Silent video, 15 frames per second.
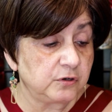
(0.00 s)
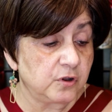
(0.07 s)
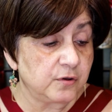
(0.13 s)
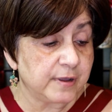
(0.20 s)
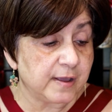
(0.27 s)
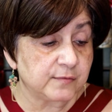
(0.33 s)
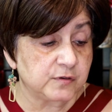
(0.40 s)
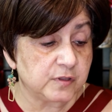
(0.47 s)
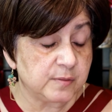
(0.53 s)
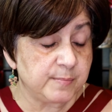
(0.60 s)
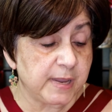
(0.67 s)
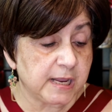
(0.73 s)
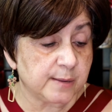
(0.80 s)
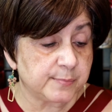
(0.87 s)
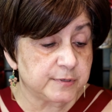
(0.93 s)
long after the
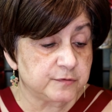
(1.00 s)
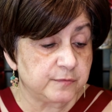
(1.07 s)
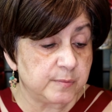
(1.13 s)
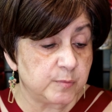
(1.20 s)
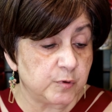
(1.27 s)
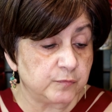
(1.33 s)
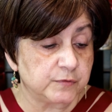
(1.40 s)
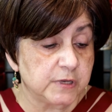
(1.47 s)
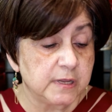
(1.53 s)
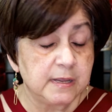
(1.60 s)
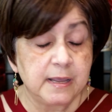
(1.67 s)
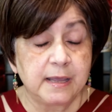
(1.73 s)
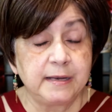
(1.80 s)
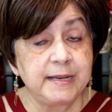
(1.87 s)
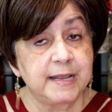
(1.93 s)
makeup is removed,
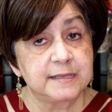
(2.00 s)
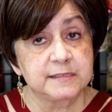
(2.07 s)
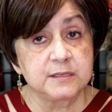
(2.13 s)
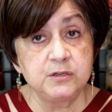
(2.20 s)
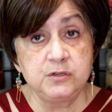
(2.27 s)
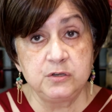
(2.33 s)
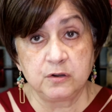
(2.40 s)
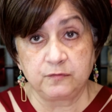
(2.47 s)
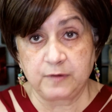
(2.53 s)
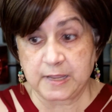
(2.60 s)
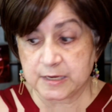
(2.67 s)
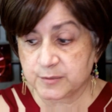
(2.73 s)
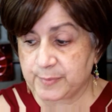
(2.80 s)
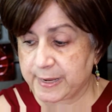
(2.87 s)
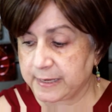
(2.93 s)
and it has no
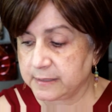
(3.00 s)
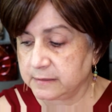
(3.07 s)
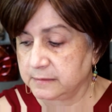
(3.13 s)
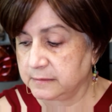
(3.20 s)
flashback.